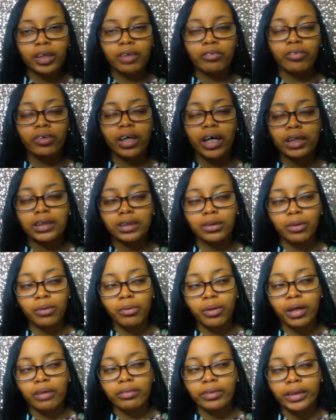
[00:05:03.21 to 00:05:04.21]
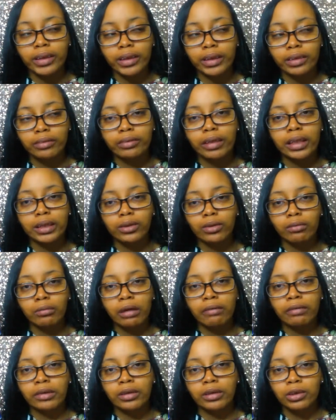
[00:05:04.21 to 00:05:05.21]
And if you guys know who Effa is, if y'all saw
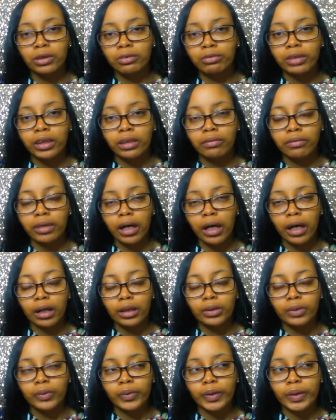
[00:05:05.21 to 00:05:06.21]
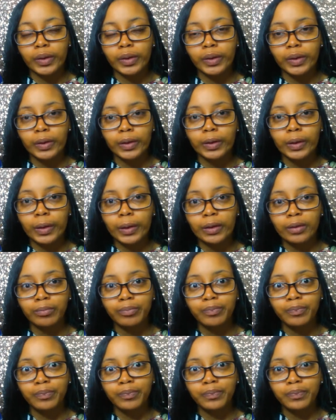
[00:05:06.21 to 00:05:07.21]
my first two reading blogs on this, then yeah,
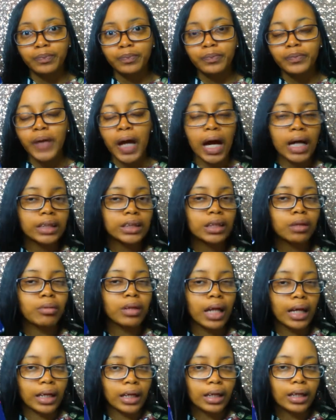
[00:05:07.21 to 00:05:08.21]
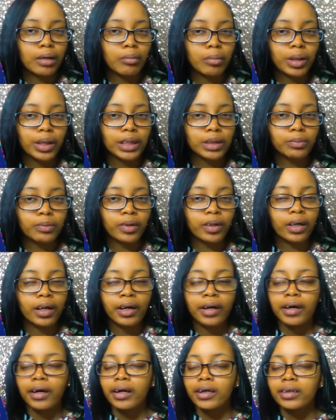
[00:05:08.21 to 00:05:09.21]
I ended up liking him in this book.
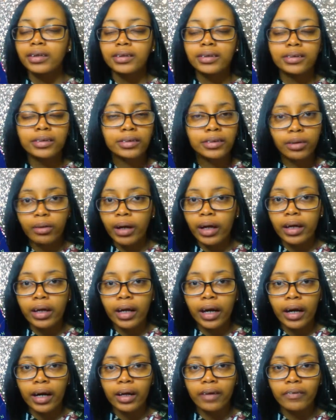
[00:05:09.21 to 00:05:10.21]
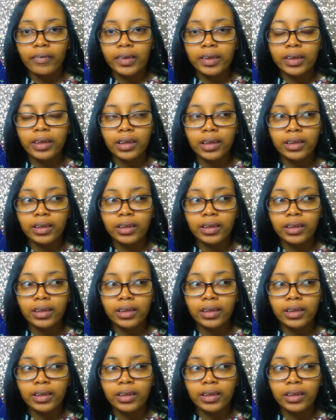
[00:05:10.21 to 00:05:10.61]
Still hated Caiaphas.